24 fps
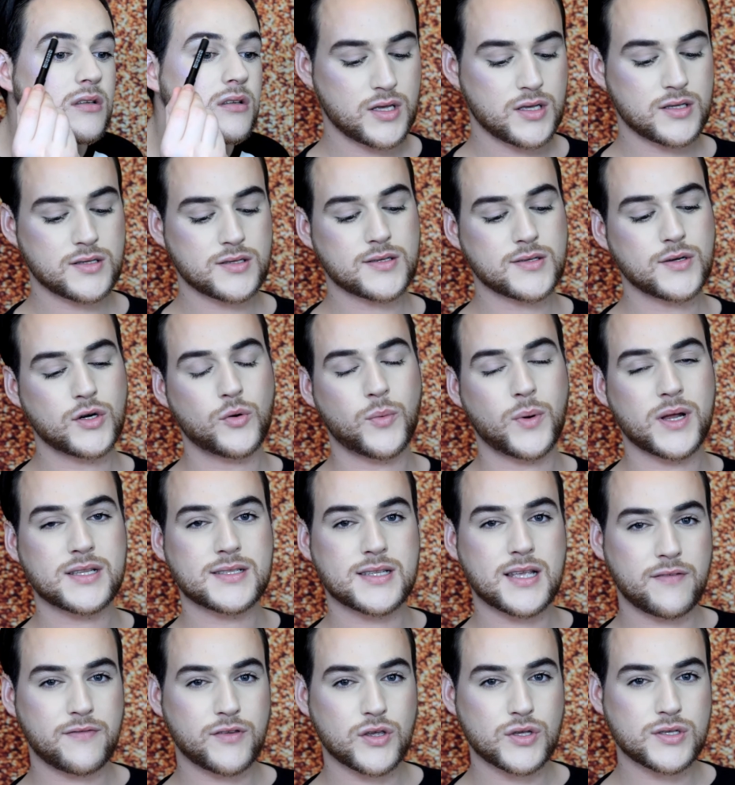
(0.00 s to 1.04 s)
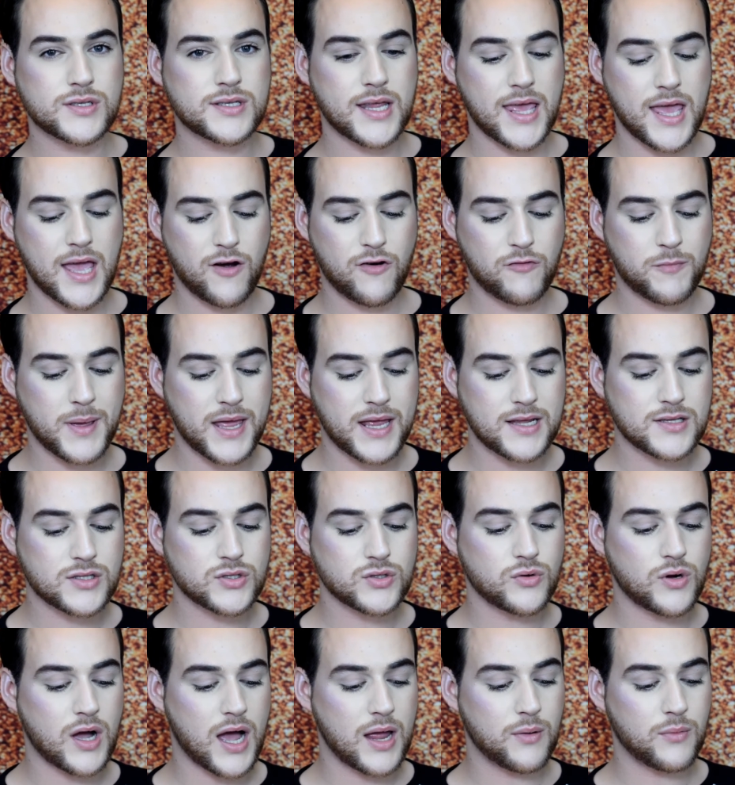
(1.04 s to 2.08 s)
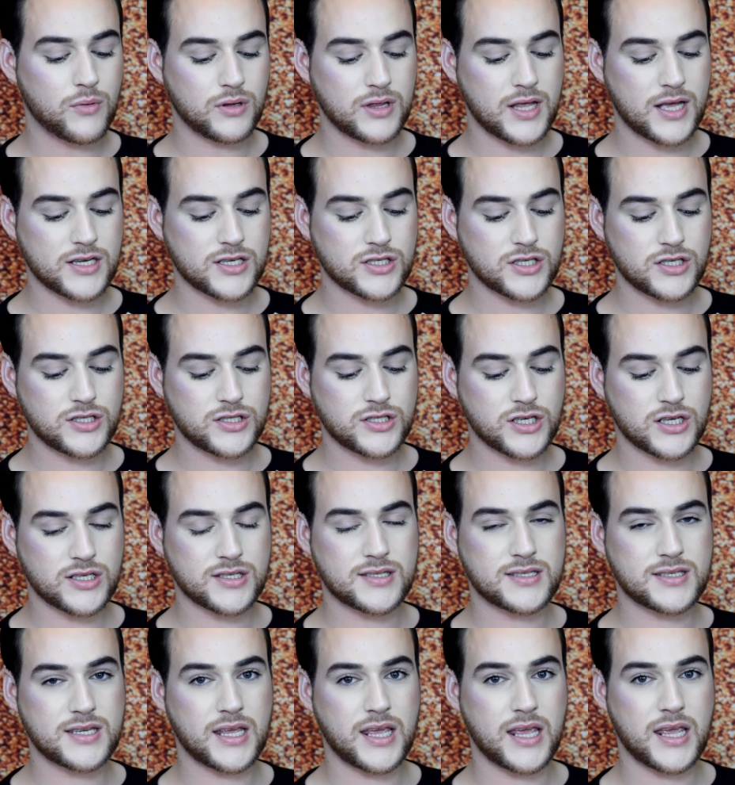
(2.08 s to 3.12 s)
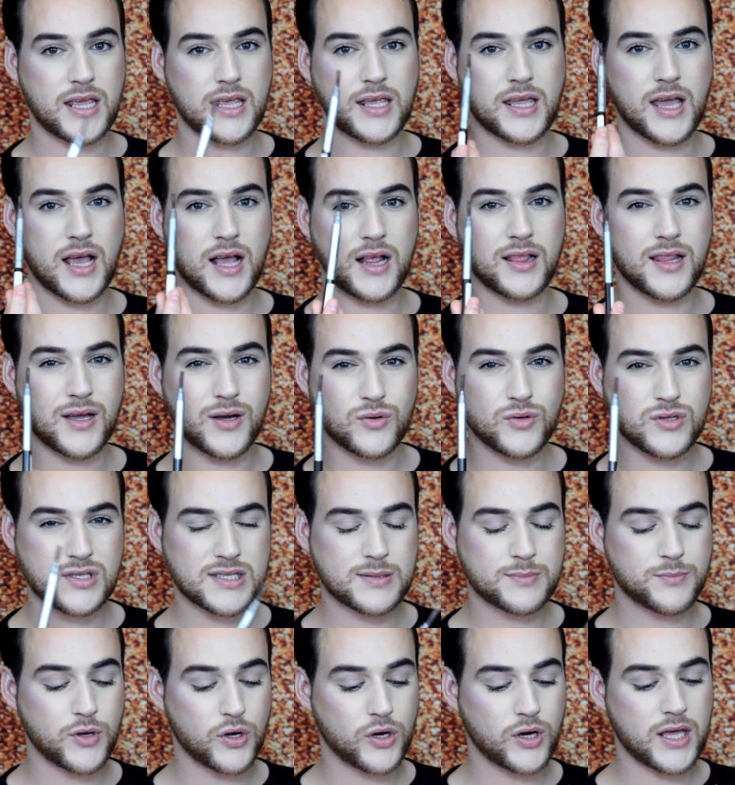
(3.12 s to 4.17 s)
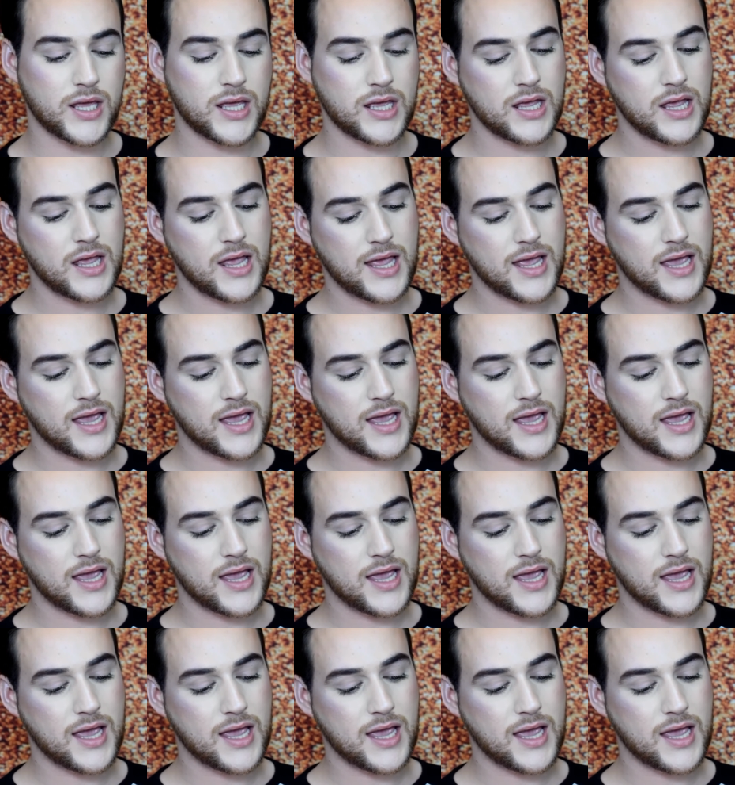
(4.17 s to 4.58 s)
So once I've used the e.l.f. pencil, I will literally just take a little spoolie,